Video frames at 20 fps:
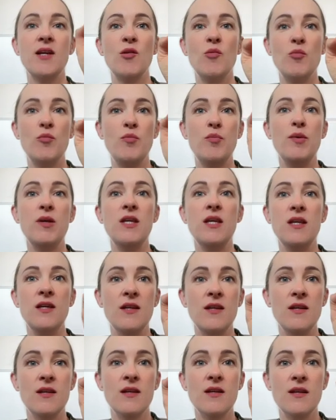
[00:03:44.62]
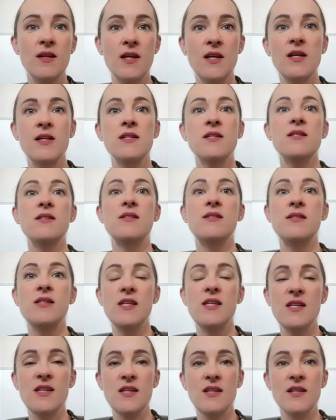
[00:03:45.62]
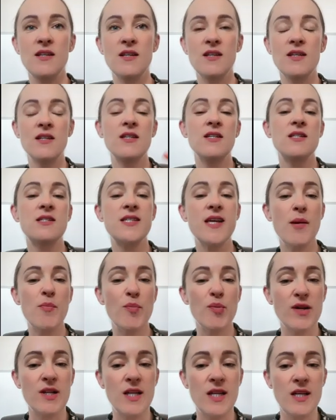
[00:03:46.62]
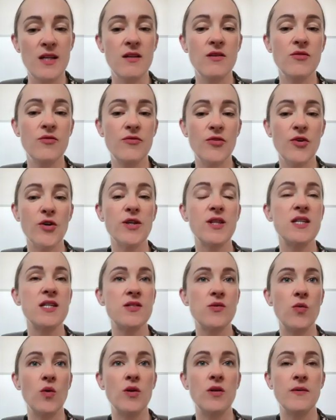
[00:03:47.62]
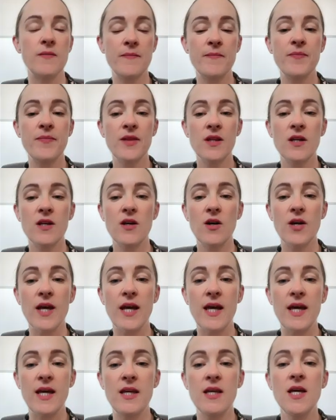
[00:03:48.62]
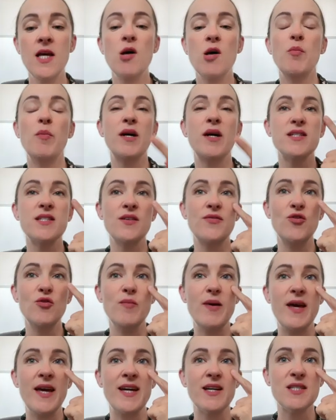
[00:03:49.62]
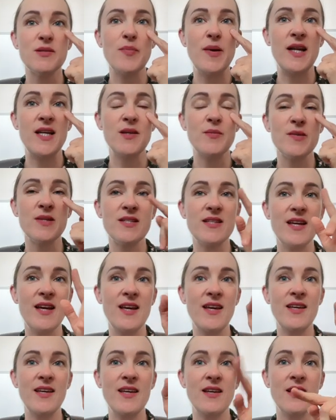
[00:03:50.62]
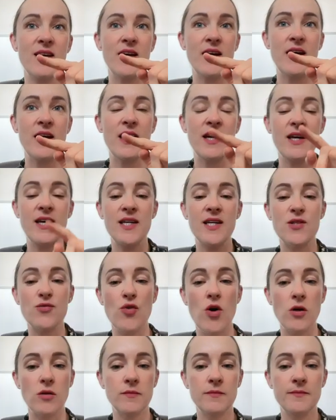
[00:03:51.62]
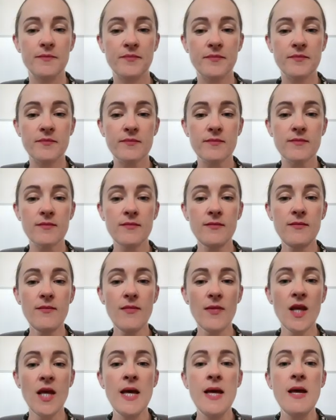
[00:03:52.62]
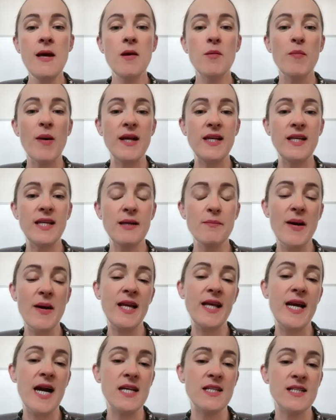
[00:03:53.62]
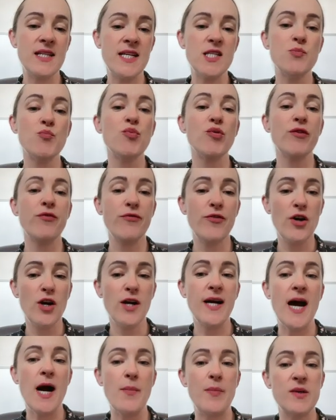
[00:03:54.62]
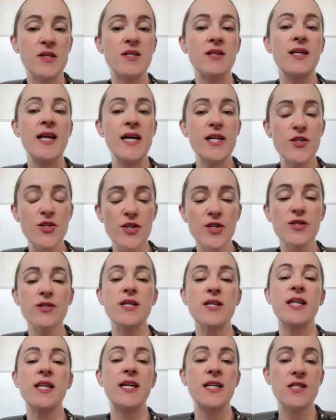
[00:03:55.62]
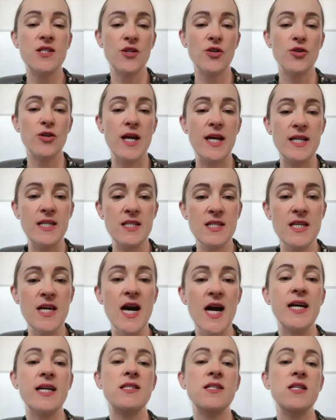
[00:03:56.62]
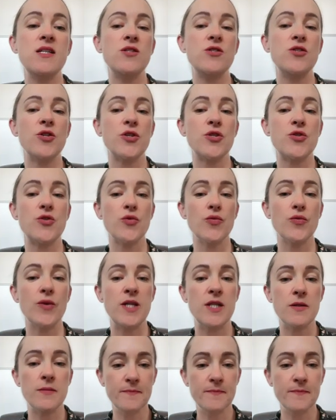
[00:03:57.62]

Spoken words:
B, C, separately for this one, okay? Because if you make a spelling mistake, it's wrong. Many candidates prefer capital letters. I think it's a good idea. It's easier to read.